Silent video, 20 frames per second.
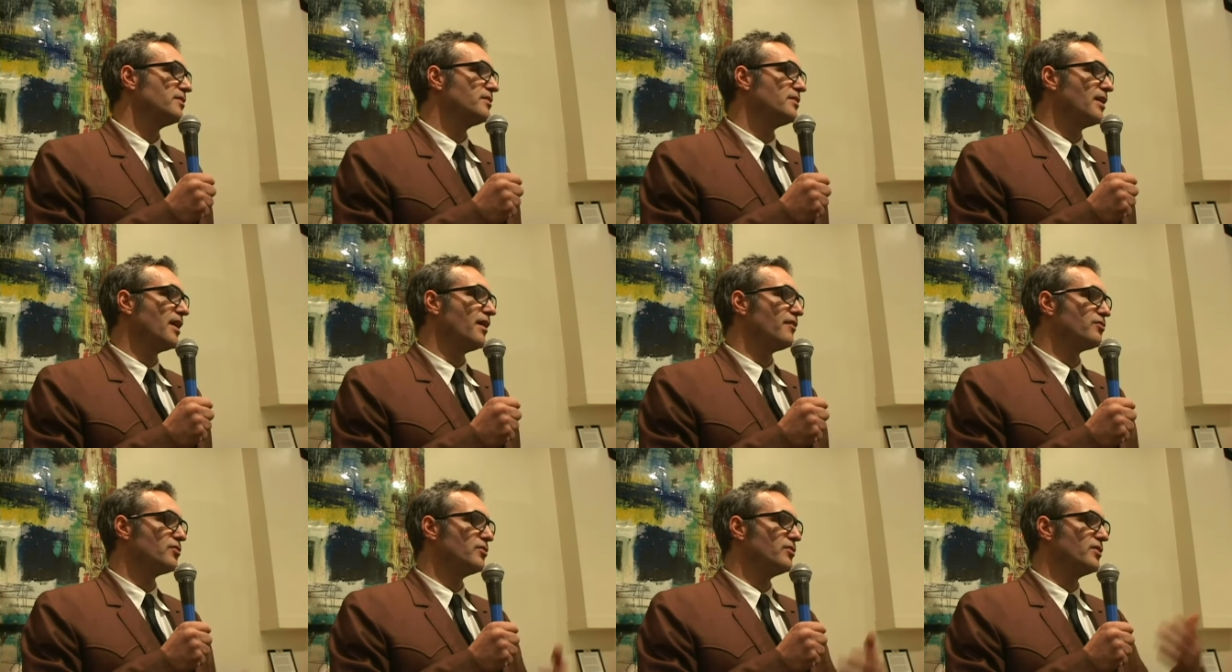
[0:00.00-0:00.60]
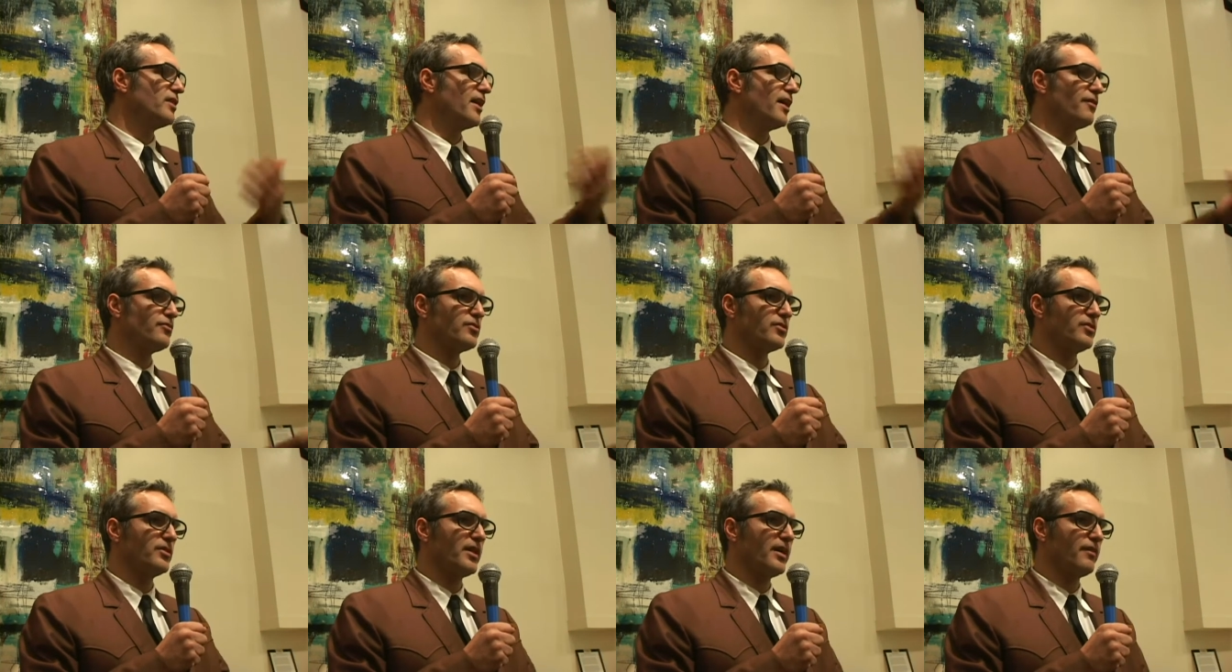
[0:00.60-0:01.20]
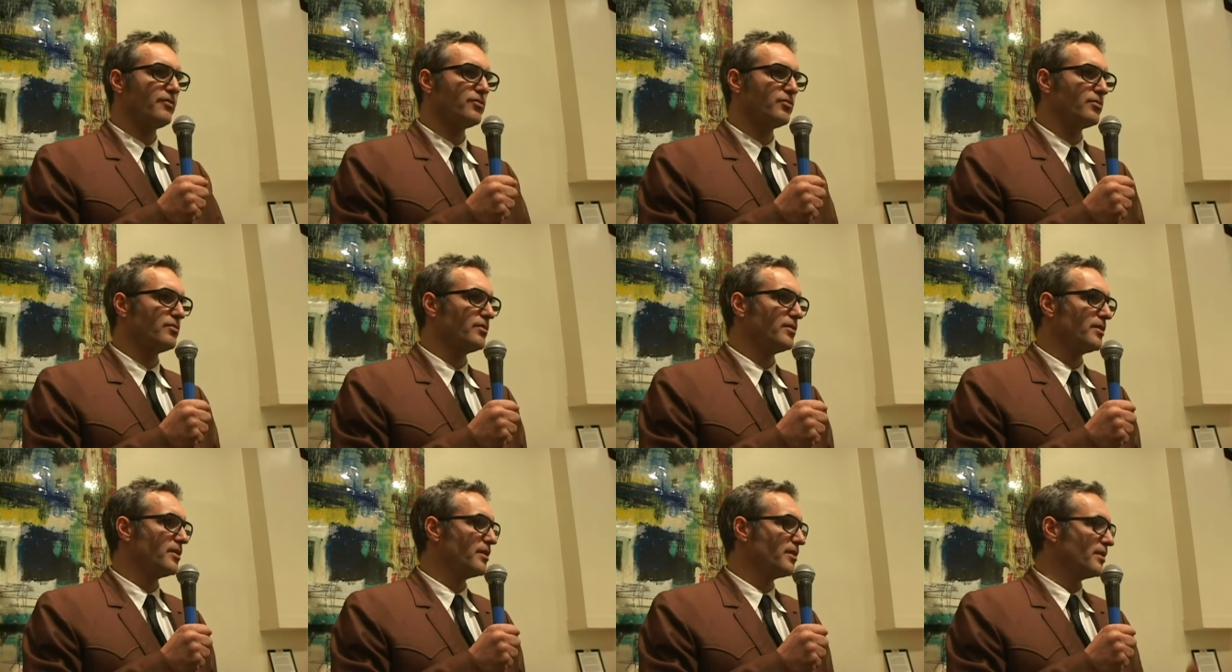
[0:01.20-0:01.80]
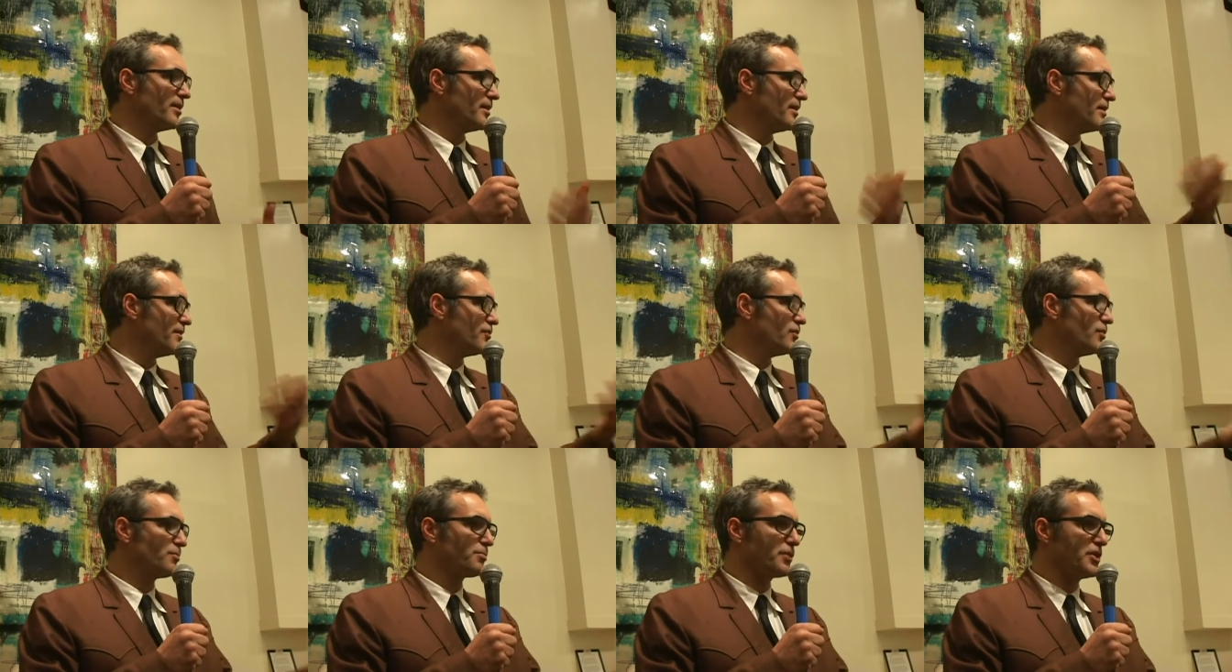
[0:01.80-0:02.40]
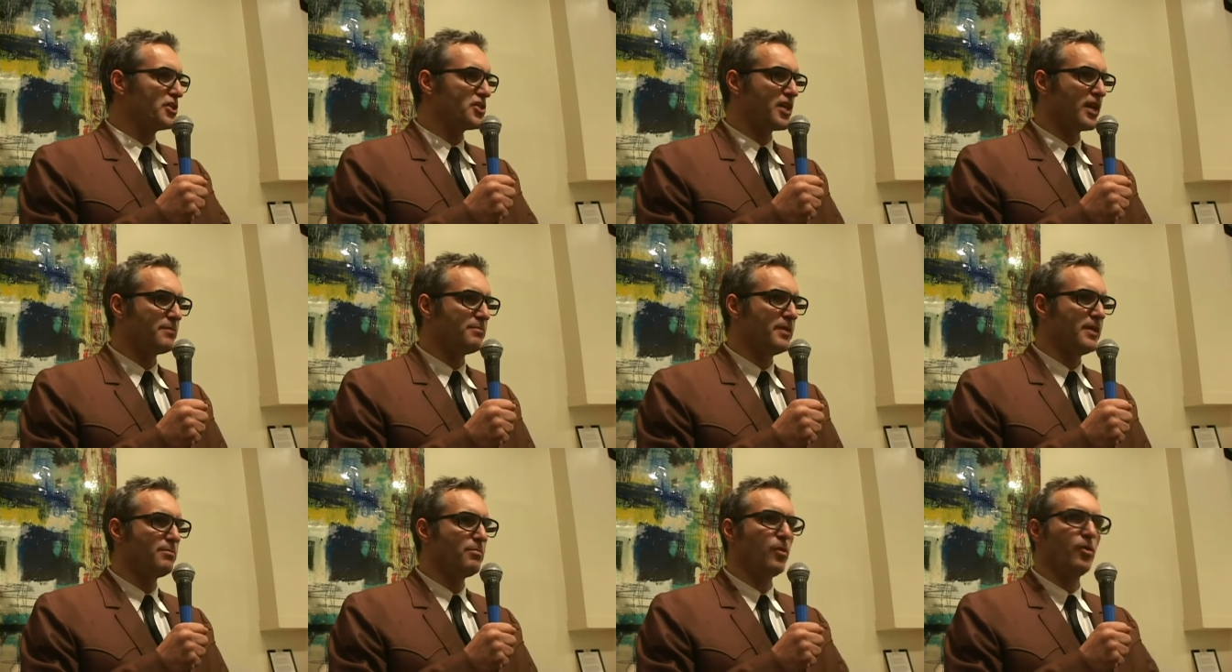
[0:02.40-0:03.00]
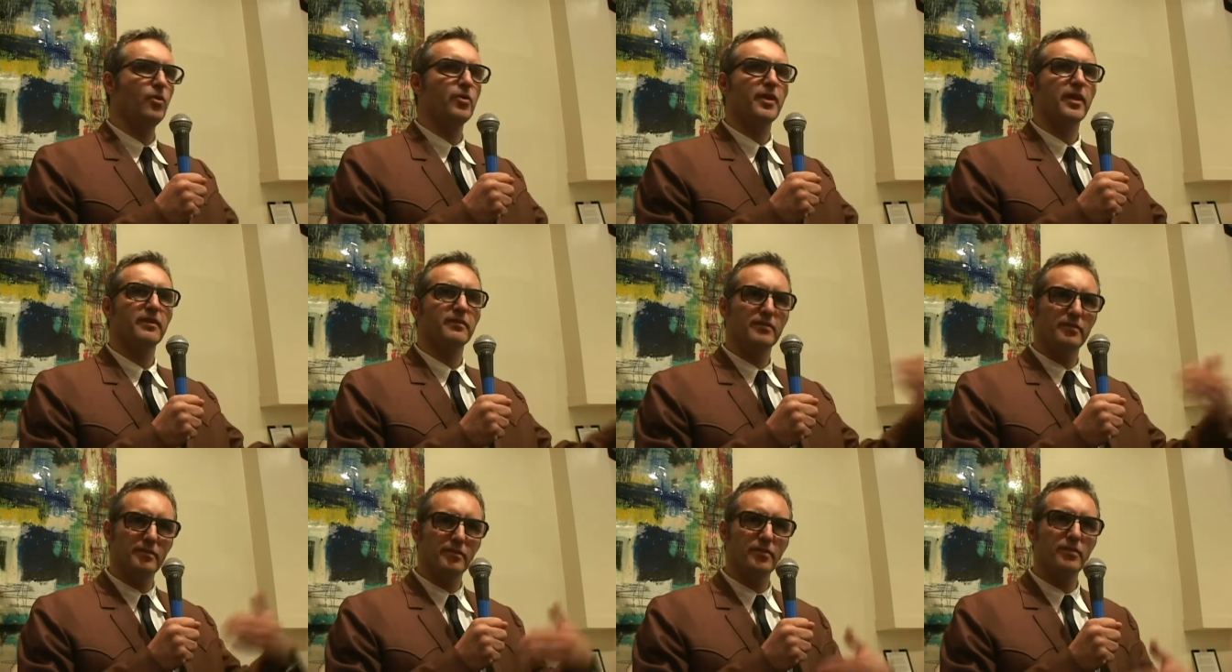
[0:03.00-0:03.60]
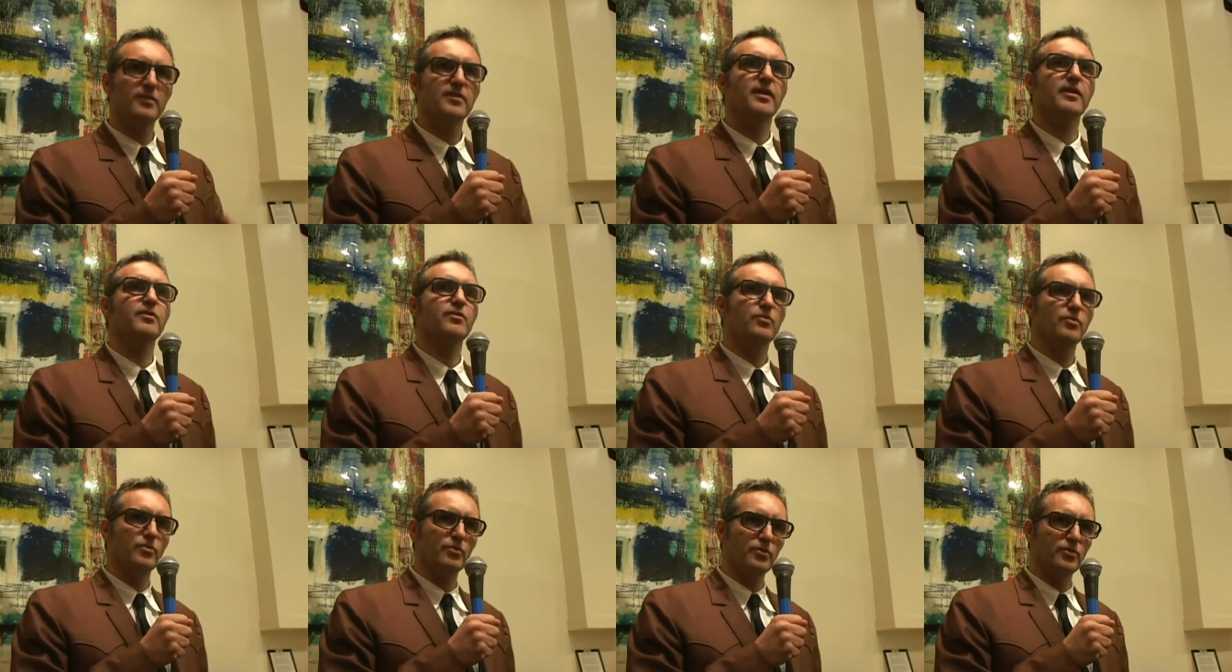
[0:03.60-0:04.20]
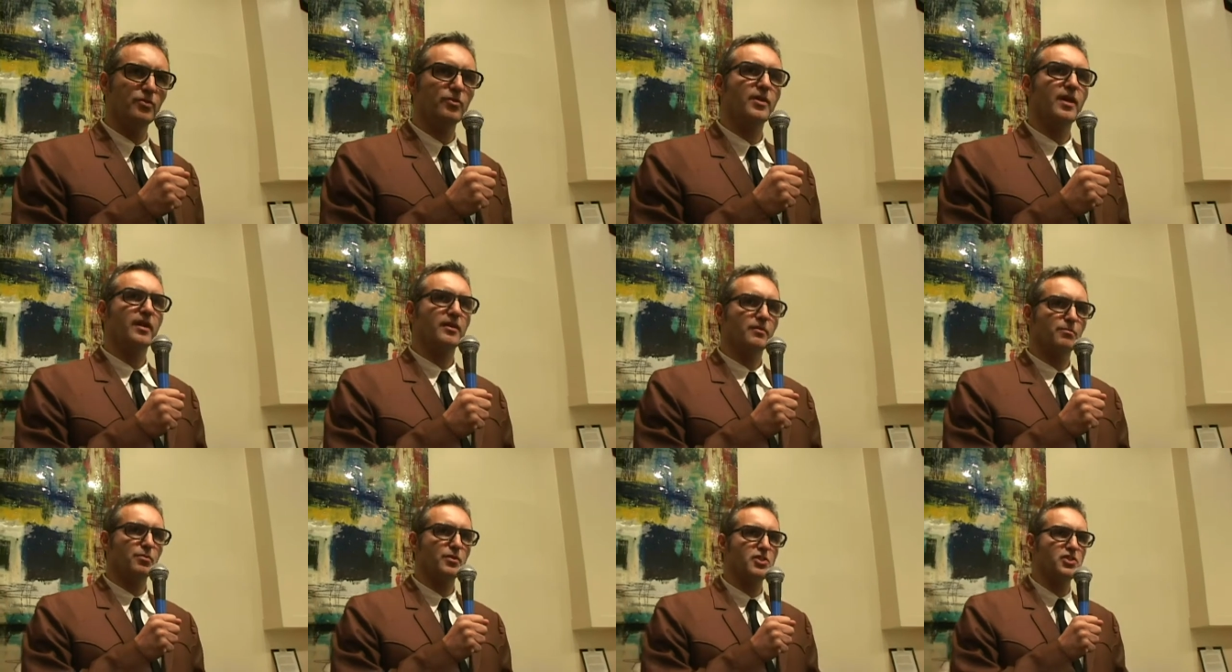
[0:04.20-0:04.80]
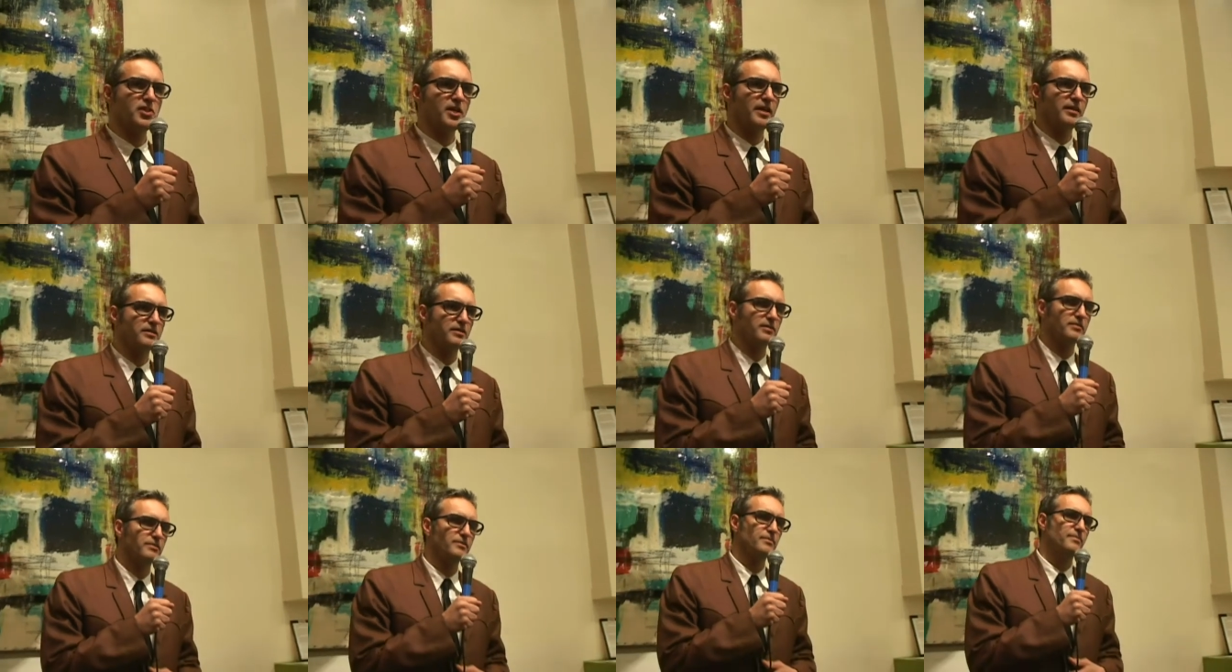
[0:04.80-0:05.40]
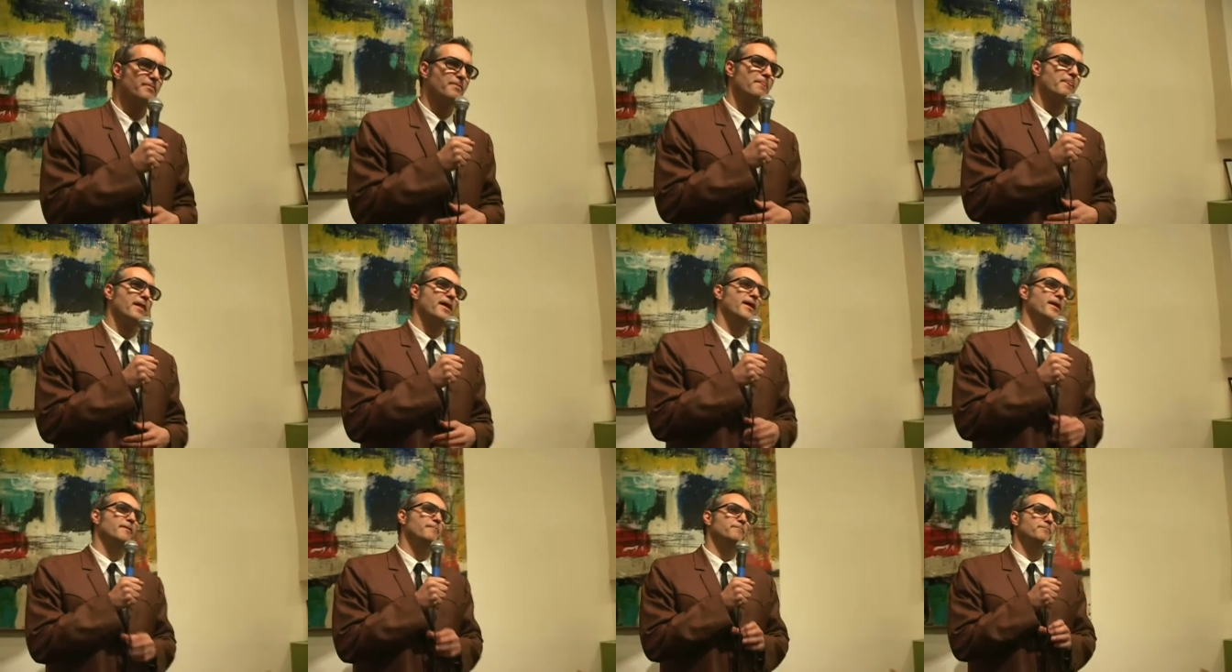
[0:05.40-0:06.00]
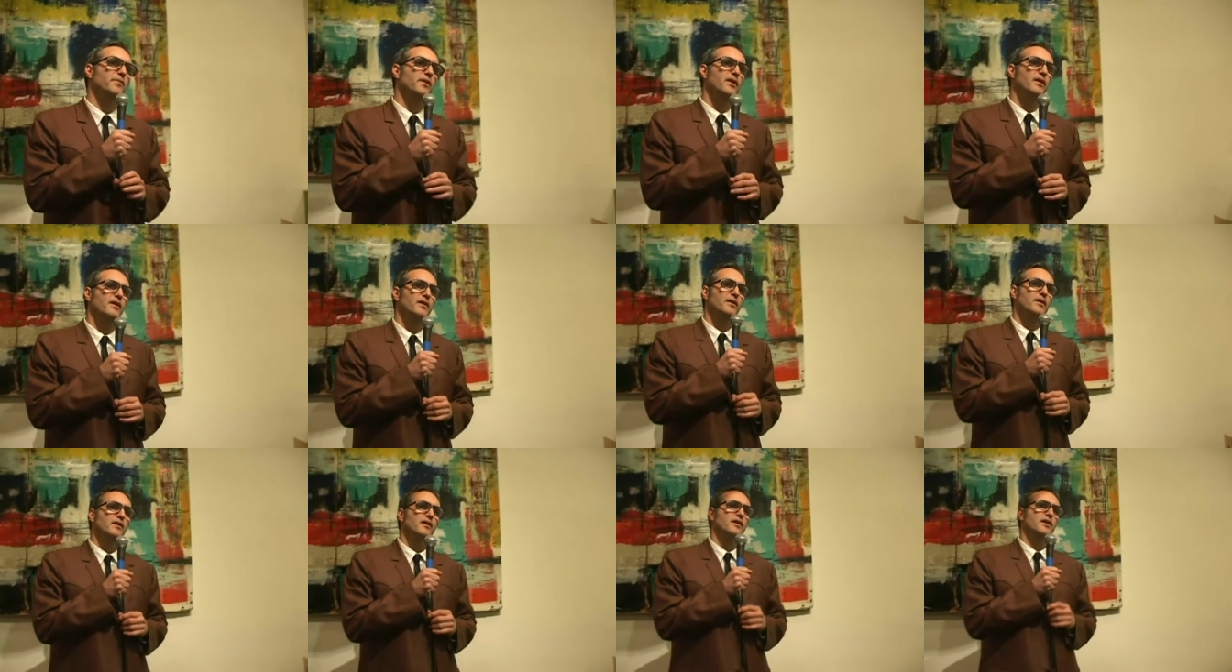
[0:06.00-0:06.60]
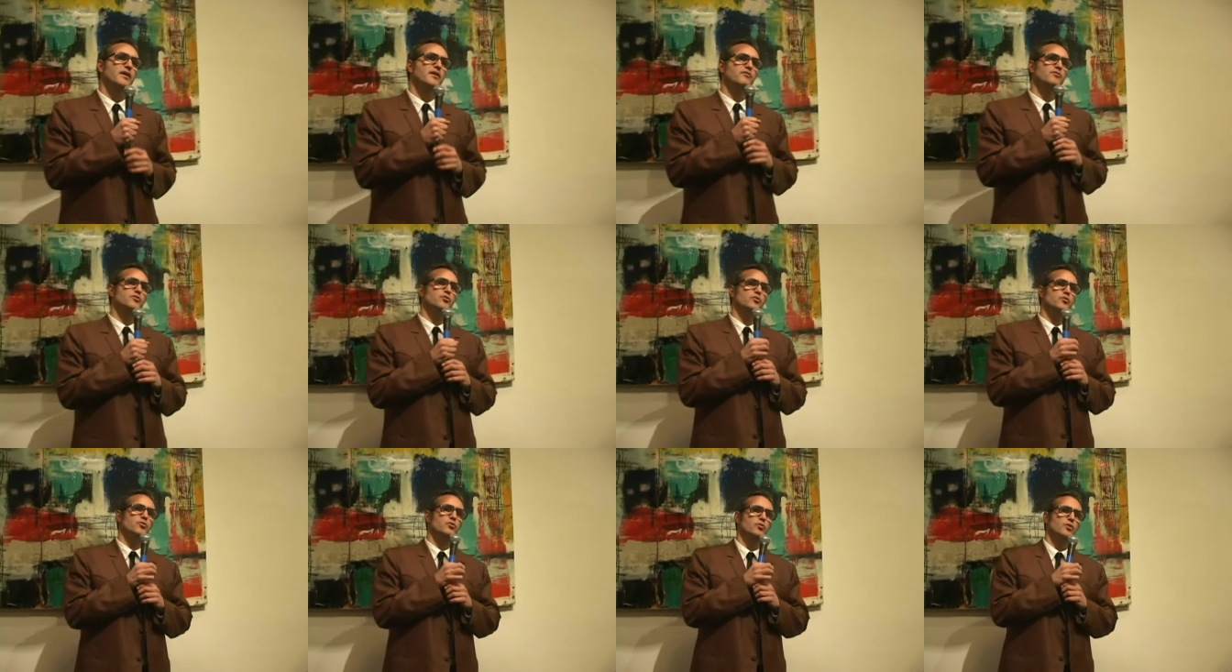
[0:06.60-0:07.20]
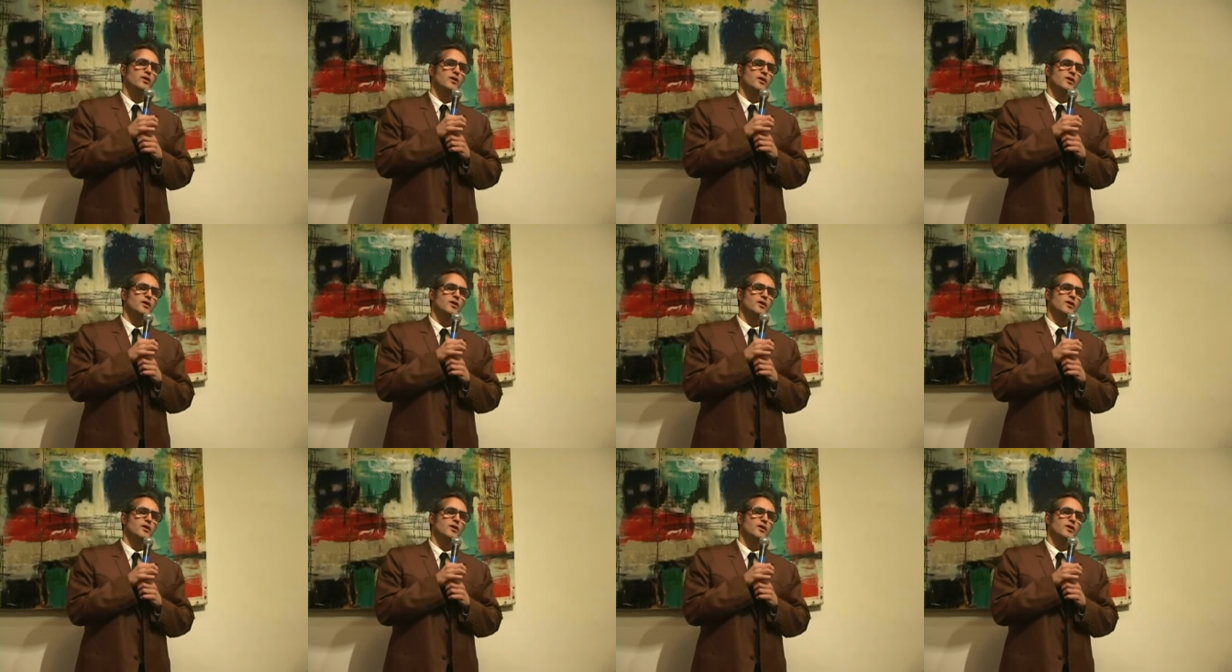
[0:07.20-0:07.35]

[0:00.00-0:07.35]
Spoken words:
You have to if you appreciate people, then you get appreciated. And if you